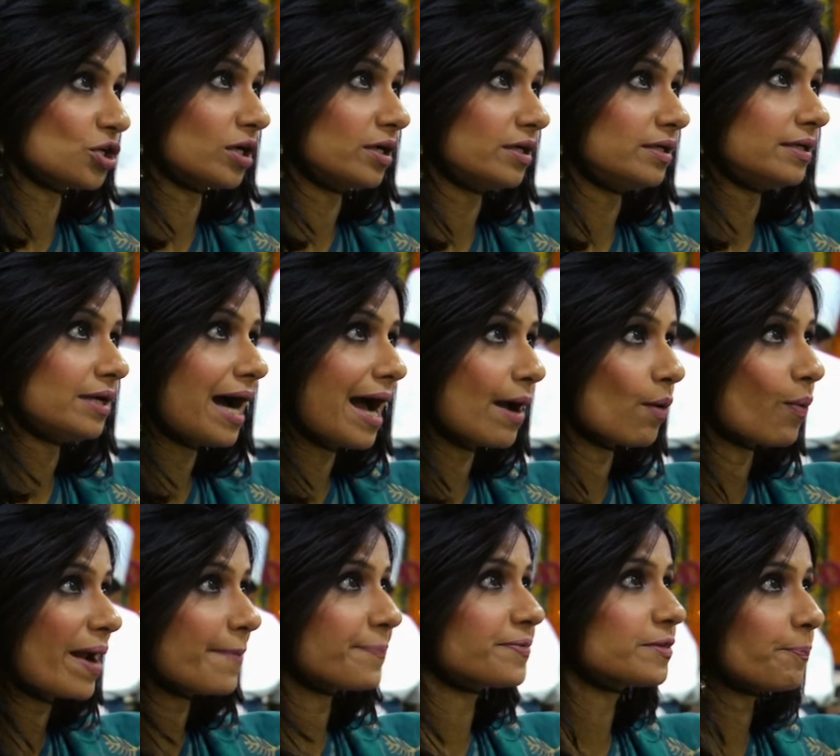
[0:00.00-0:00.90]
yes. chicken. I
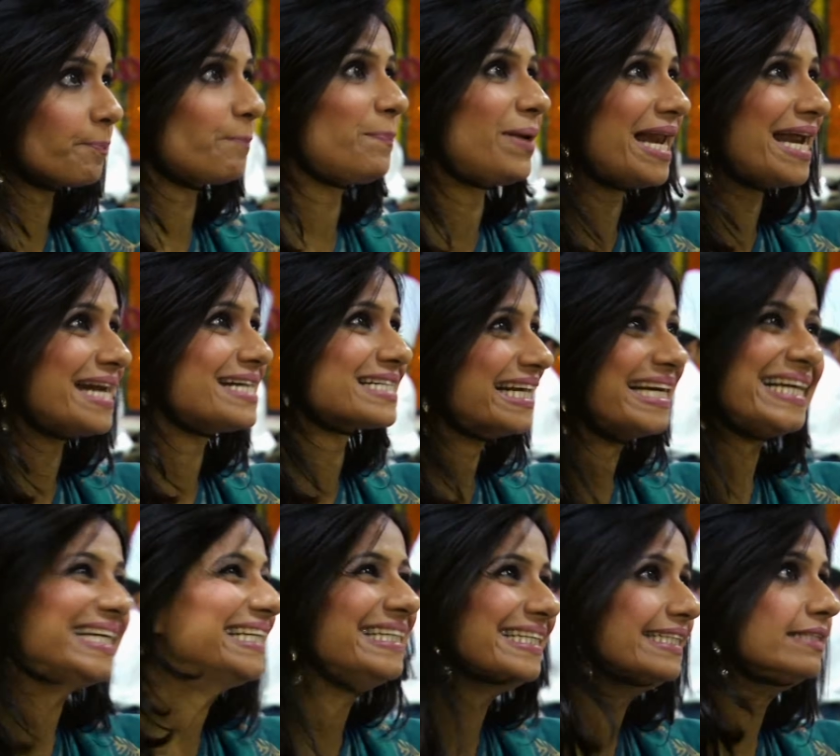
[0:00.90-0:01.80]
wiped the plate
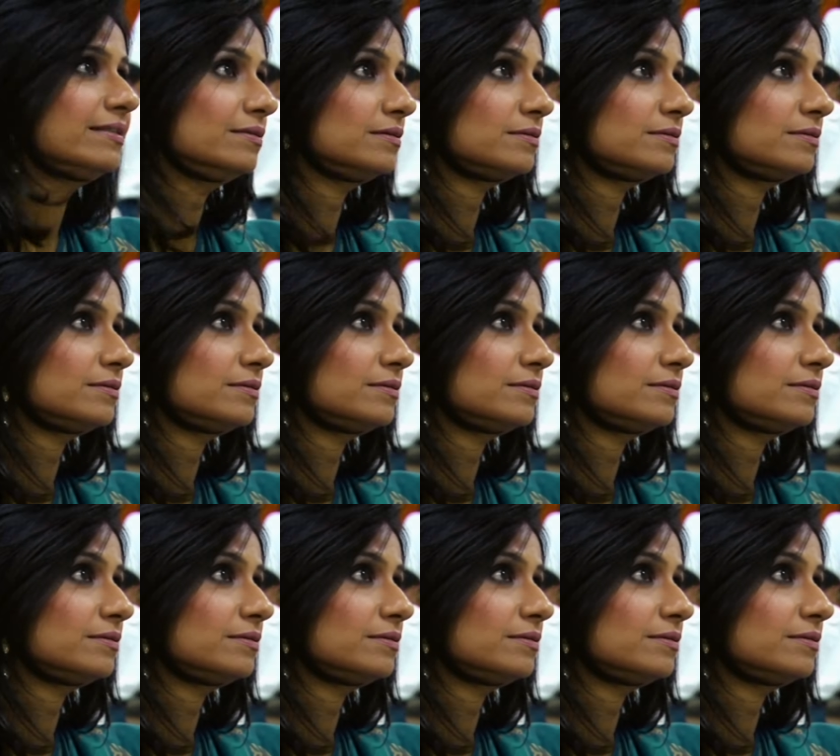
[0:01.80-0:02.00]
clean.